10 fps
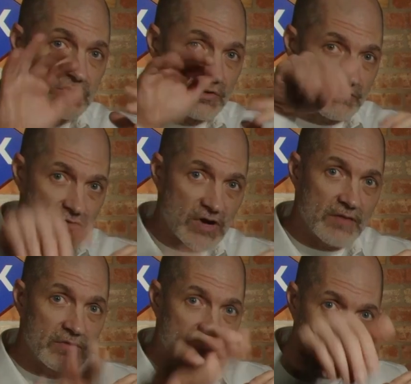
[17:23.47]
sort of
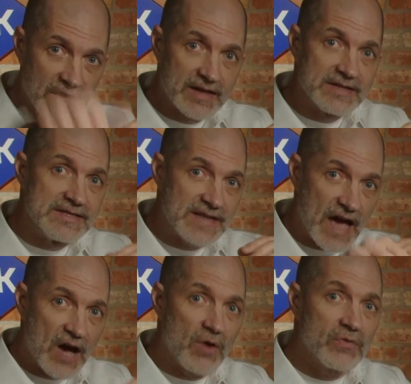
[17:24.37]
traveling
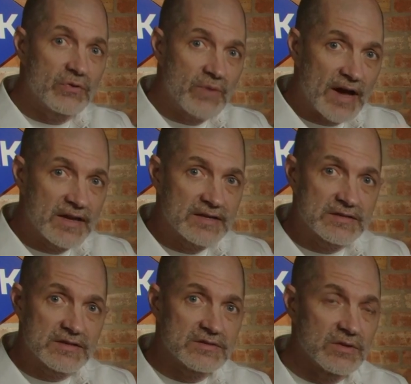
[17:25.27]
down the racking
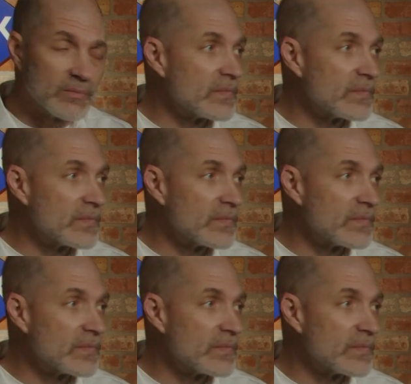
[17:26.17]
system,